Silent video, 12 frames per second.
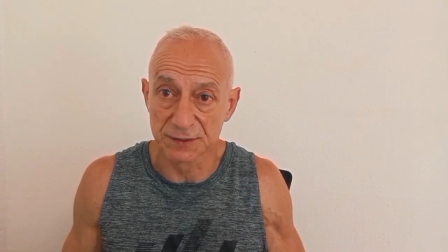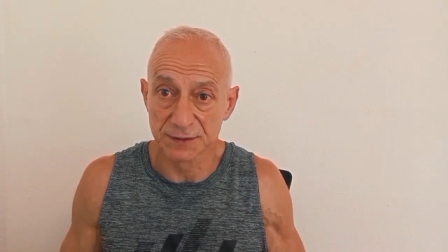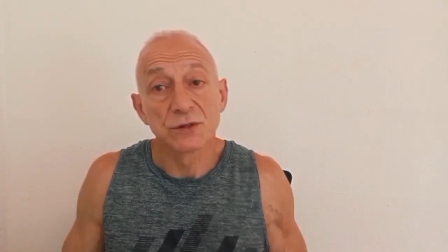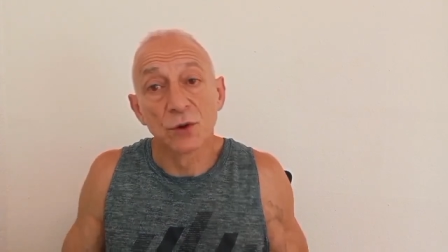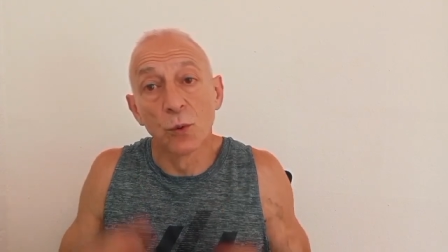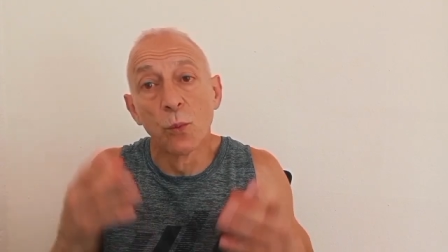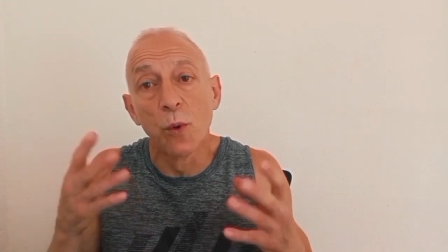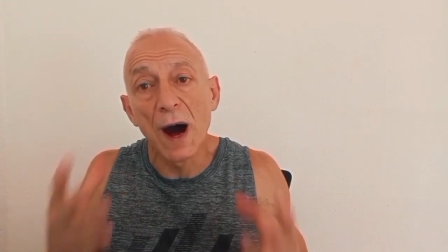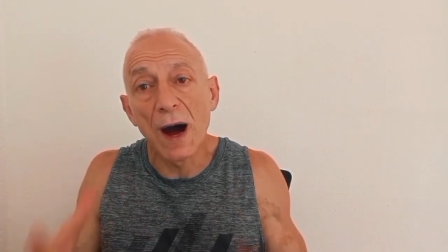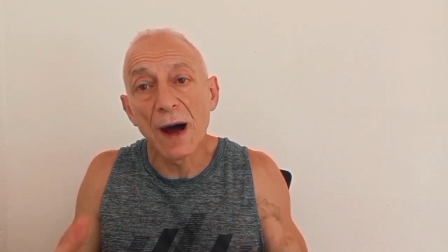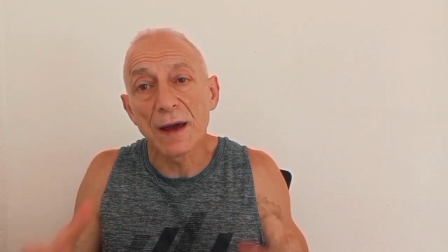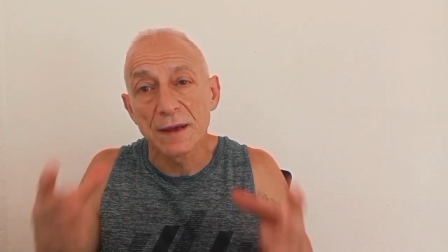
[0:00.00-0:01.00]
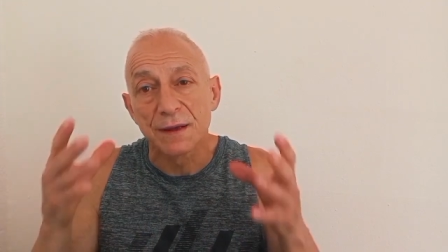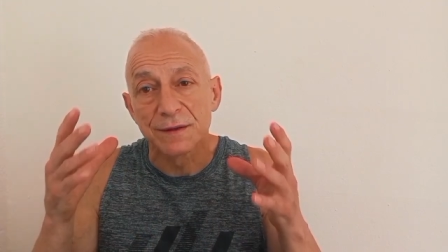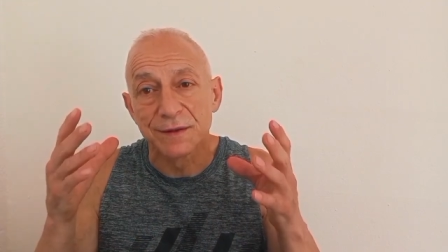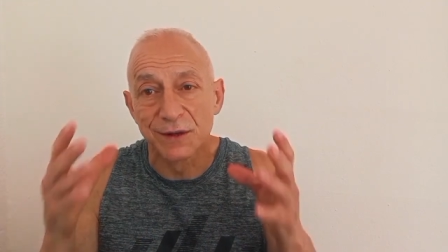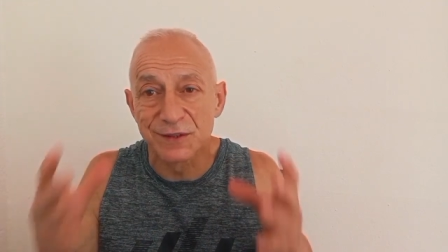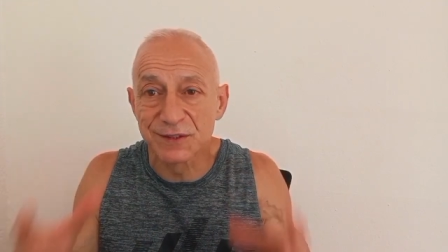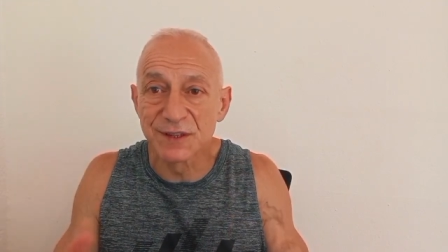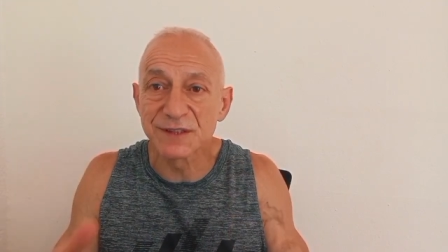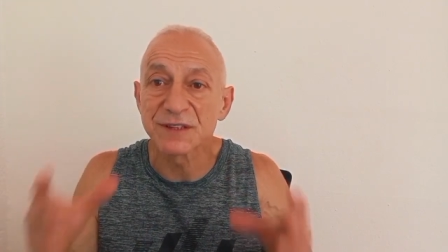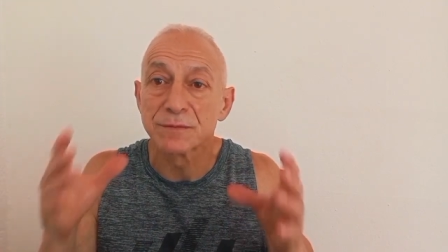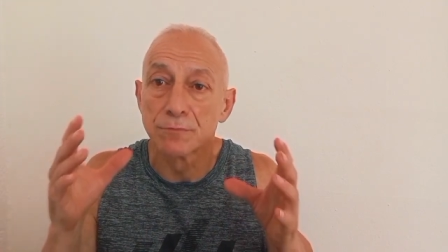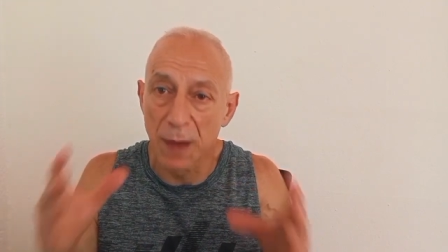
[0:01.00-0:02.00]
So, why does
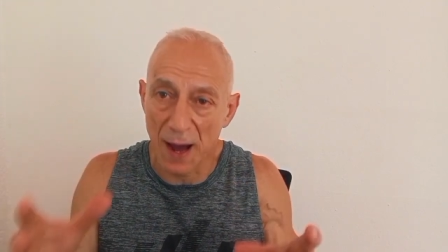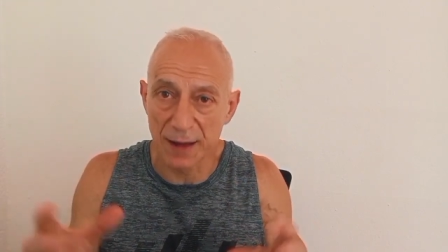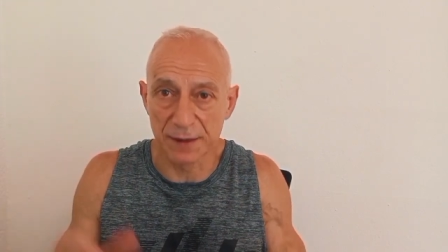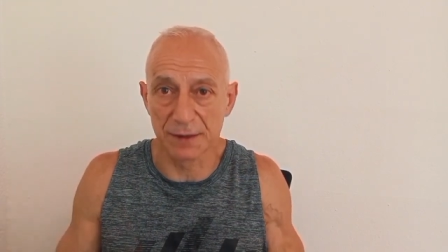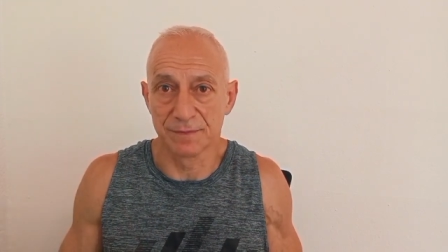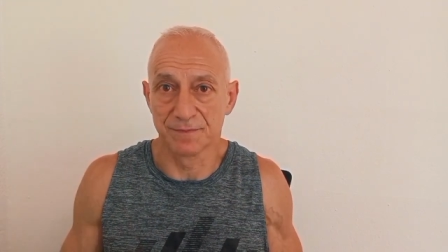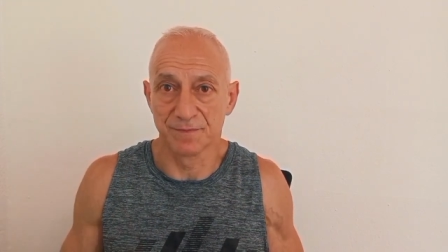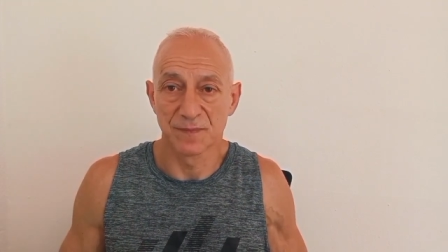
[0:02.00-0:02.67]
this matter?